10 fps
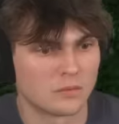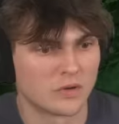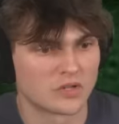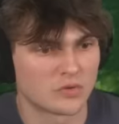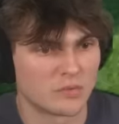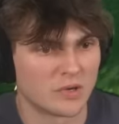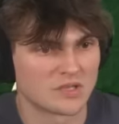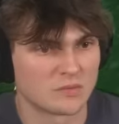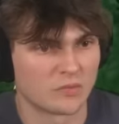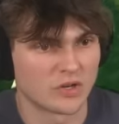We're running straight past
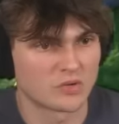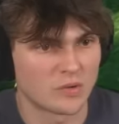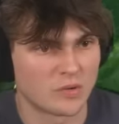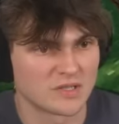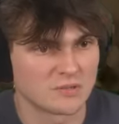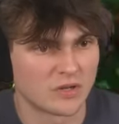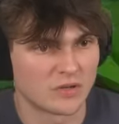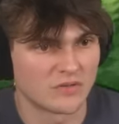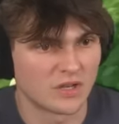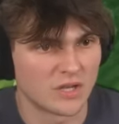him. We're running straight past him. I don't
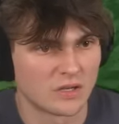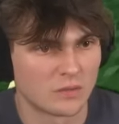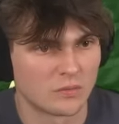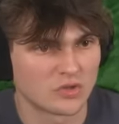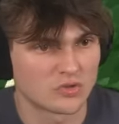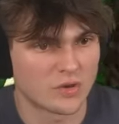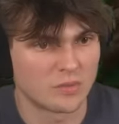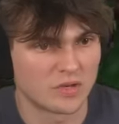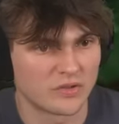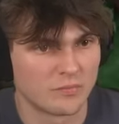even care. We're running straight
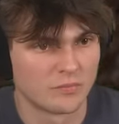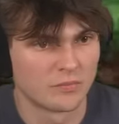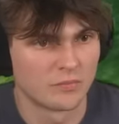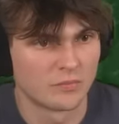past him.